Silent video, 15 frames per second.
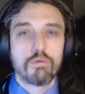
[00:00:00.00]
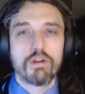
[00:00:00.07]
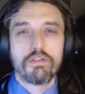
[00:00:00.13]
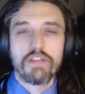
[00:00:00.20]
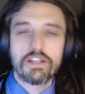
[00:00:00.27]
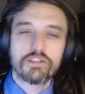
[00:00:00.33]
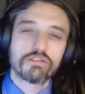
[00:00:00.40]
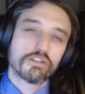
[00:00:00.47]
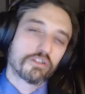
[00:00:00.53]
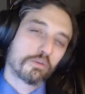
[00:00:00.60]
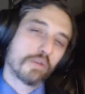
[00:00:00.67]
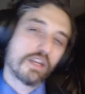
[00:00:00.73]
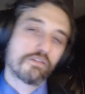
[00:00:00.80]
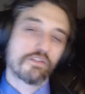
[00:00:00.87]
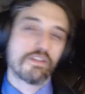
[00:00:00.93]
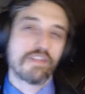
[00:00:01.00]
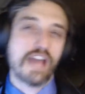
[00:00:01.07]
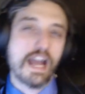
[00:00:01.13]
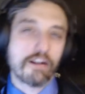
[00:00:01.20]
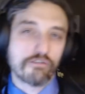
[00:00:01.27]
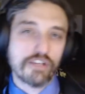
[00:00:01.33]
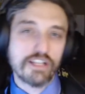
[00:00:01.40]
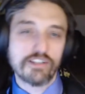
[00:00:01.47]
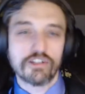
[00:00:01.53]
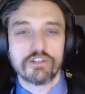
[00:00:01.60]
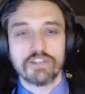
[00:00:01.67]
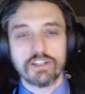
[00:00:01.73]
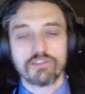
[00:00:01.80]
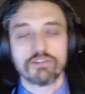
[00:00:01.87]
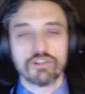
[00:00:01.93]
"Well, this looks weak for that reason,
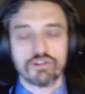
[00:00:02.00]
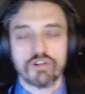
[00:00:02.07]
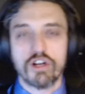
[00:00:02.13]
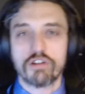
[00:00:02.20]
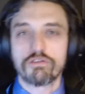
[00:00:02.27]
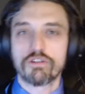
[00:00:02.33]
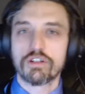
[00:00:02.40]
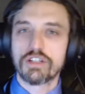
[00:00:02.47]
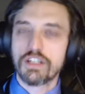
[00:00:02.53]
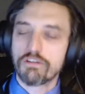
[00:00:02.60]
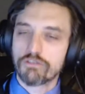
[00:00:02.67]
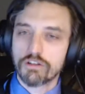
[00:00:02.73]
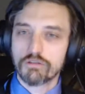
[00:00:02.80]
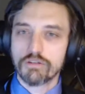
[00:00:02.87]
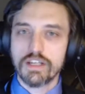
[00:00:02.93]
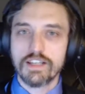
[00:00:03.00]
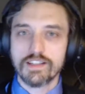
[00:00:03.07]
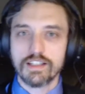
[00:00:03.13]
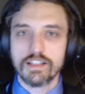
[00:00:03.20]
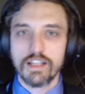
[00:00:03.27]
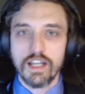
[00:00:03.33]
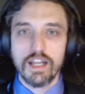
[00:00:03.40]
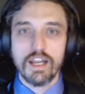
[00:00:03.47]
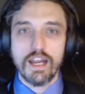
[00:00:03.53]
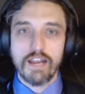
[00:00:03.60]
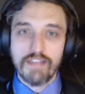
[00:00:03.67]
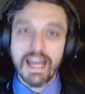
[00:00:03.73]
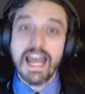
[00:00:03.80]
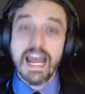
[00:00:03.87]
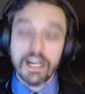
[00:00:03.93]
or this looks wrong for a different reason,"
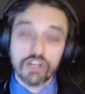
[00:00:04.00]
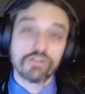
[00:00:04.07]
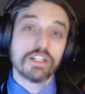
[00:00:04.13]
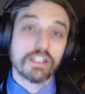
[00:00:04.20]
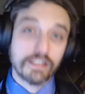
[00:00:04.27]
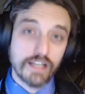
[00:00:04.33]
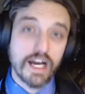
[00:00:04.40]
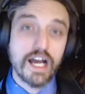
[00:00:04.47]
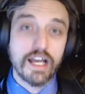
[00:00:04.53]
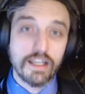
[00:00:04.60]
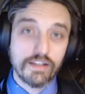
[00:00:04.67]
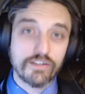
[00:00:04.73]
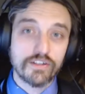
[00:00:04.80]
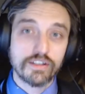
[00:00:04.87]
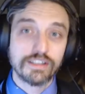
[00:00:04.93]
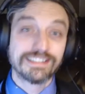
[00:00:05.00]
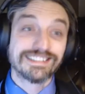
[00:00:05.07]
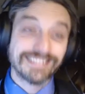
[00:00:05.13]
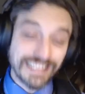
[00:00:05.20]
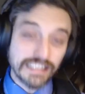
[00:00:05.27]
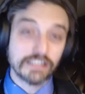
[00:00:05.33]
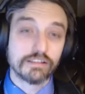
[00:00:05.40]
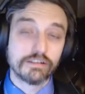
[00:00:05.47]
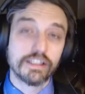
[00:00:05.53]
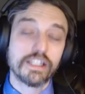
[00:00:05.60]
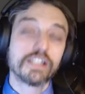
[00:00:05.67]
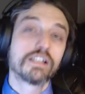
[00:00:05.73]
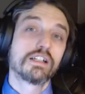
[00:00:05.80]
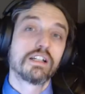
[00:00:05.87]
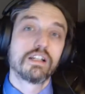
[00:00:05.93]
and that actually does
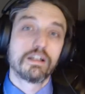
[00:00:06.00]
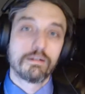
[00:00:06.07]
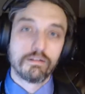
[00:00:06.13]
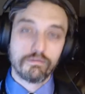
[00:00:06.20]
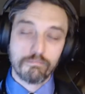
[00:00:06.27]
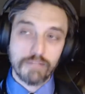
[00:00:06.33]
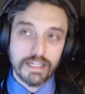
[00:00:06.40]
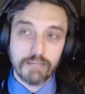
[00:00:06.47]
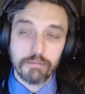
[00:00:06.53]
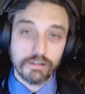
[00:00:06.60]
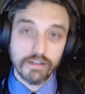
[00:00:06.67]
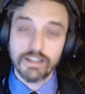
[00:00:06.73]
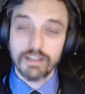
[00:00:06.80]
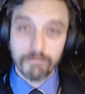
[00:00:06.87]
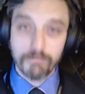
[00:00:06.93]
legally manipulate